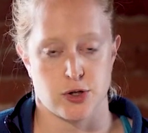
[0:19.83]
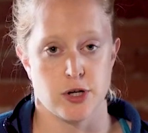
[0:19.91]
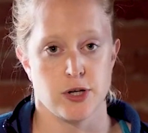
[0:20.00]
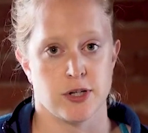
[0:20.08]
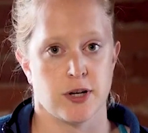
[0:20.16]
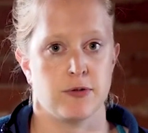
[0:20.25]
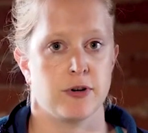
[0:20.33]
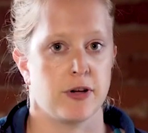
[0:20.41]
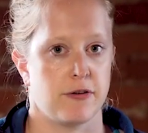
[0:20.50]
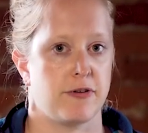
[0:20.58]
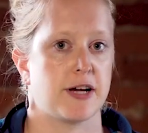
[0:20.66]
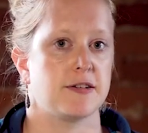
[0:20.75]
dirt can
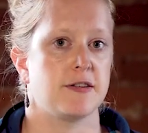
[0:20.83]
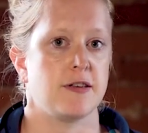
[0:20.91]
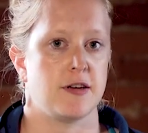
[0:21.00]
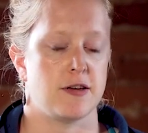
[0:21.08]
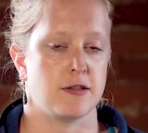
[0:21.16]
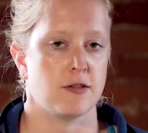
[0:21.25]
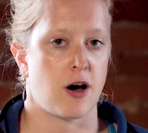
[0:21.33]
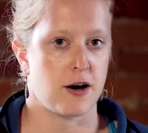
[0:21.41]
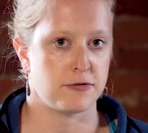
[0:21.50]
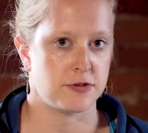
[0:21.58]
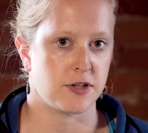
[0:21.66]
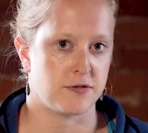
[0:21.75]
really affect the loft